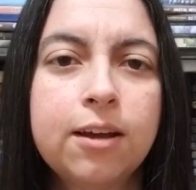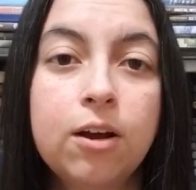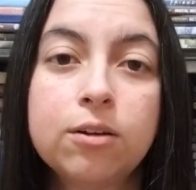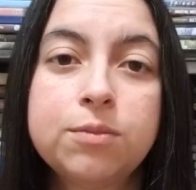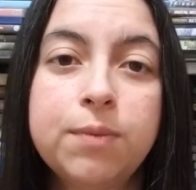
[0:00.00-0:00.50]

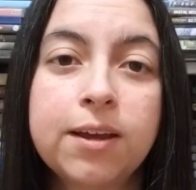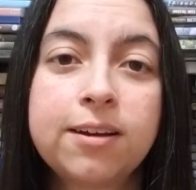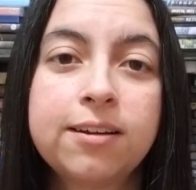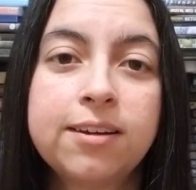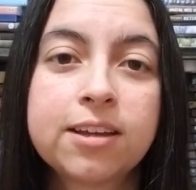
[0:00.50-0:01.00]
oh, it's
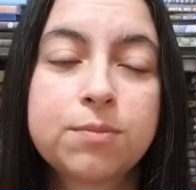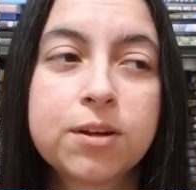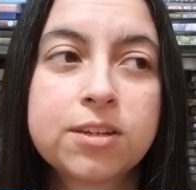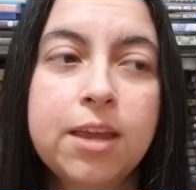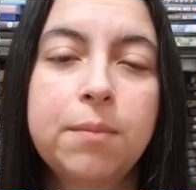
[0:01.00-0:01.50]
back on
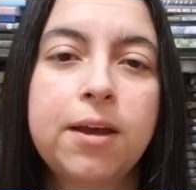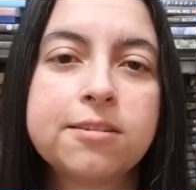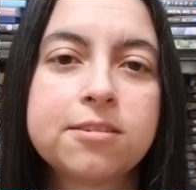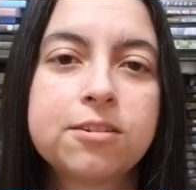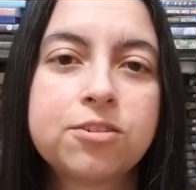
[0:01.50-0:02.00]
Xbox Game
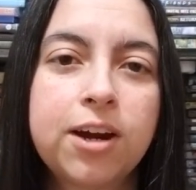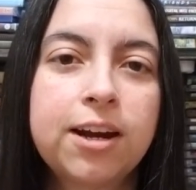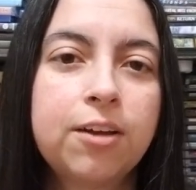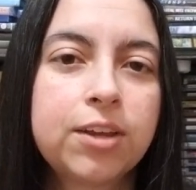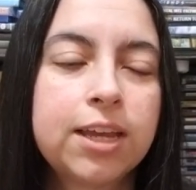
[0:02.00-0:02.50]
Pass. I'll try
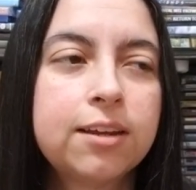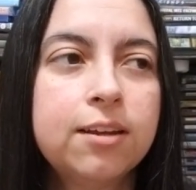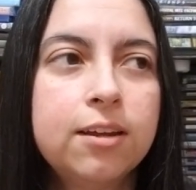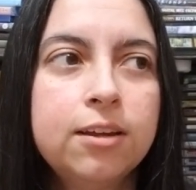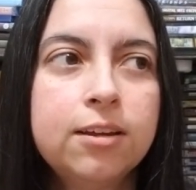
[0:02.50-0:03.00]
it out again.